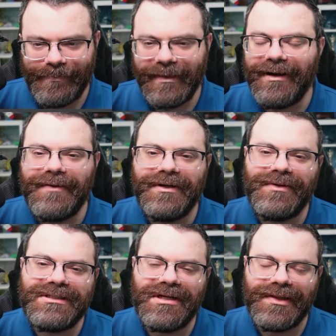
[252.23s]
All right, what,
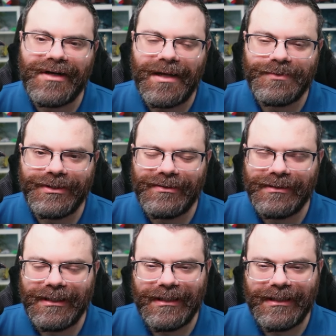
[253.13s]
what's another option?